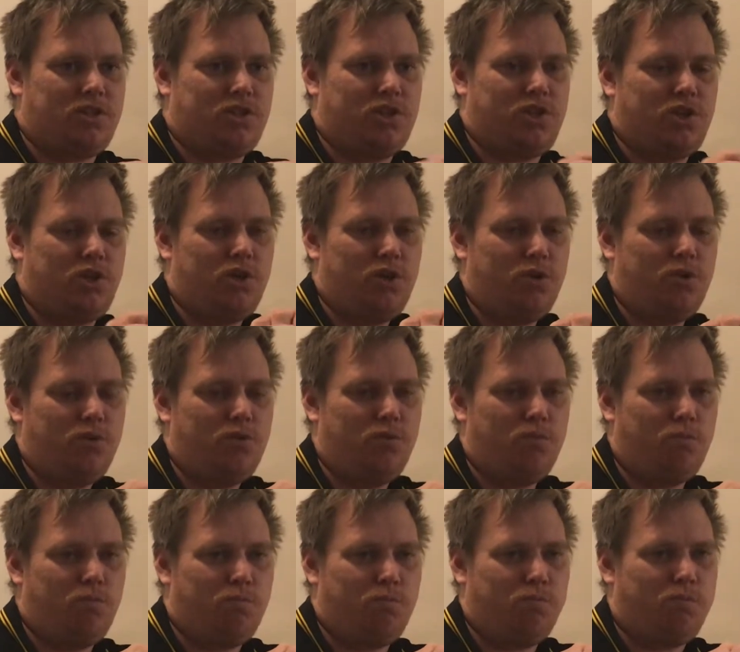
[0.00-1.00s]
to
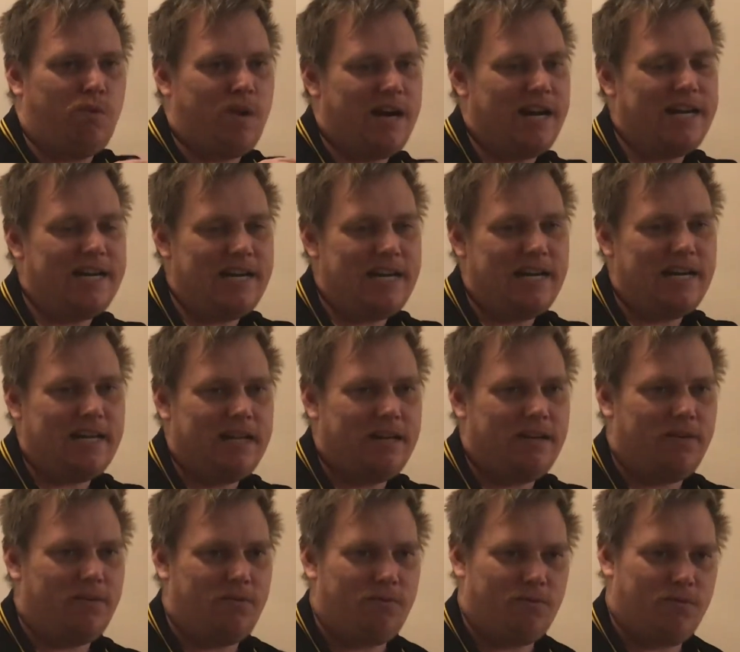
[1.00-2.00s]
one.
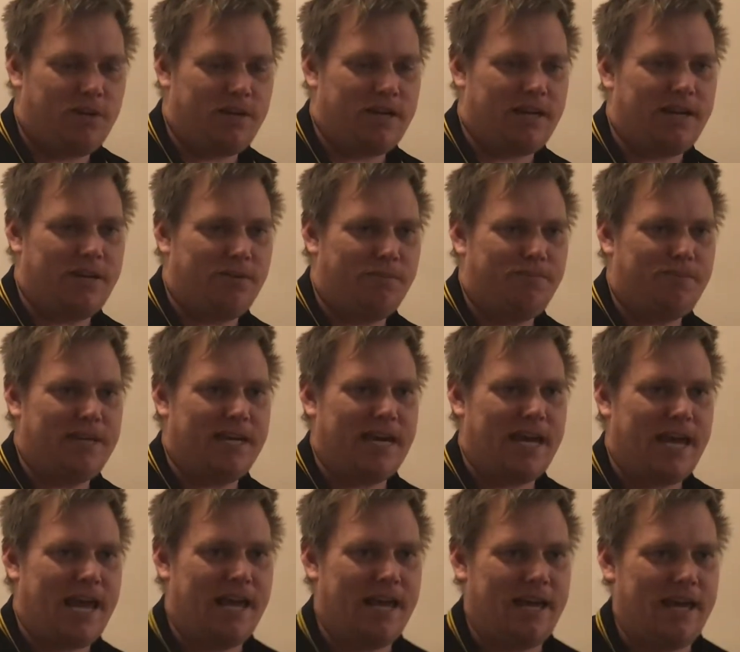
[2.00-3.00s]
It'll
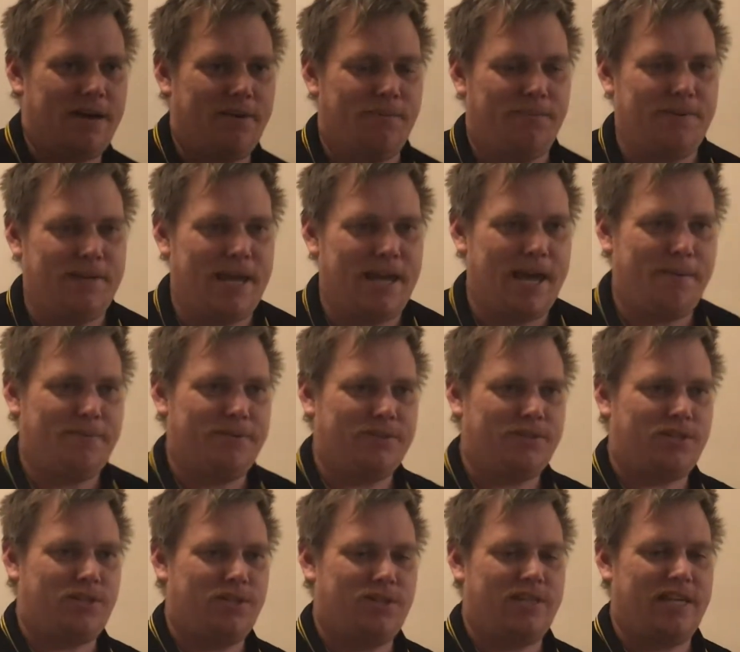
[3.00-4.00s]
be able
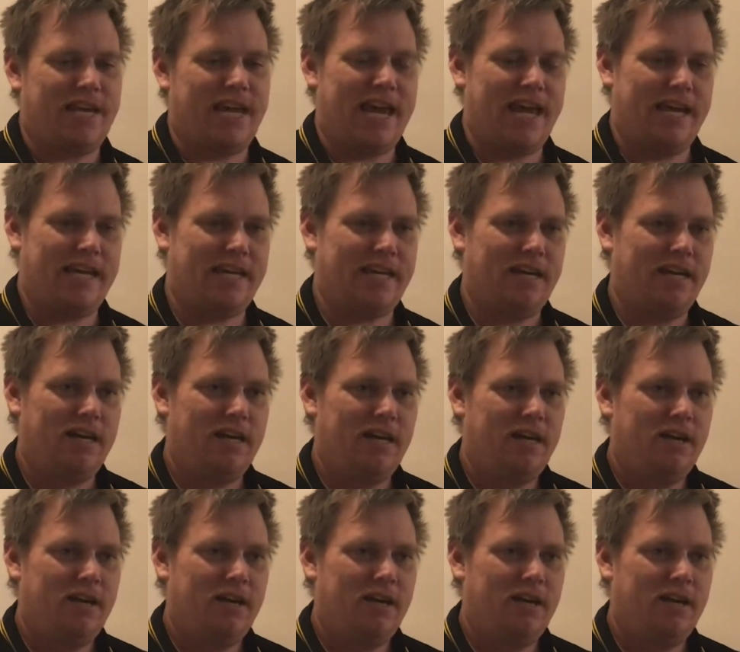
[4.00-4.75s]
to take